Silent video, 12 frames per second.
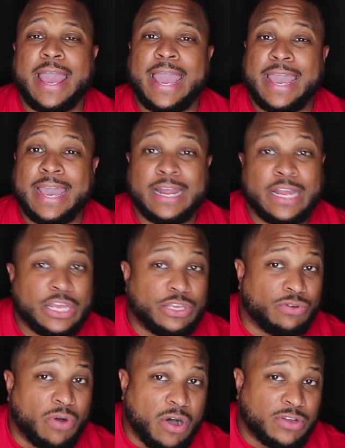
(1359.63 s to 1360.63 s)
And
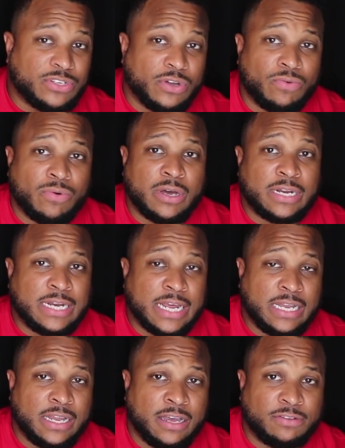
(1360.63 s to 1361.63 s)
you also want, in
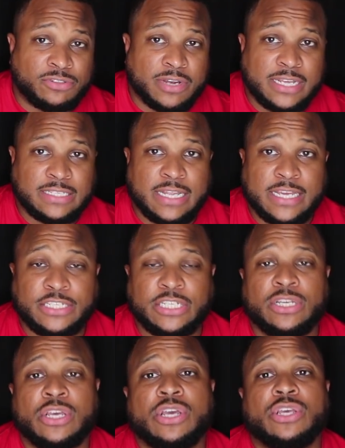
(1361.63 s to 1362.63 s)
that love
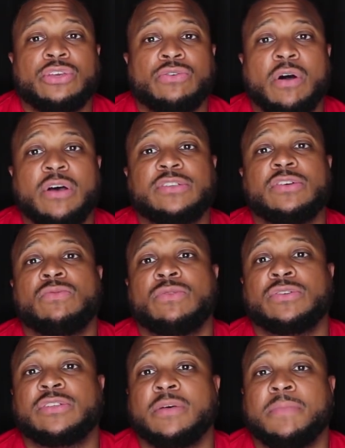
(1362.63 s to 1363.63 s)
translation, you also
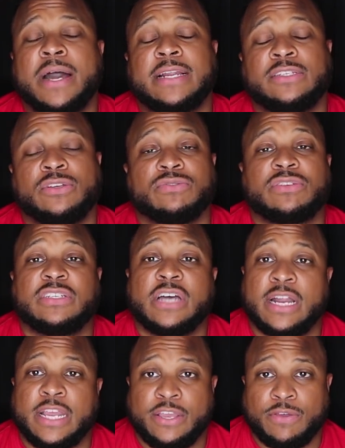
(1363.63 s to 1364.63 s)
want somebody who's going to
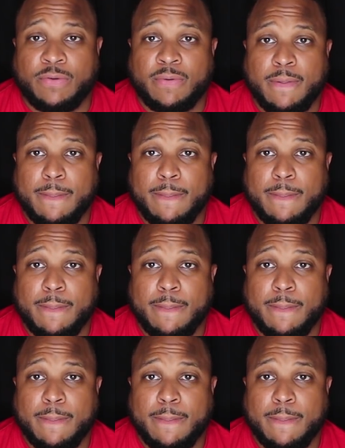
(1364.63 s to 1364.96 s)
study you,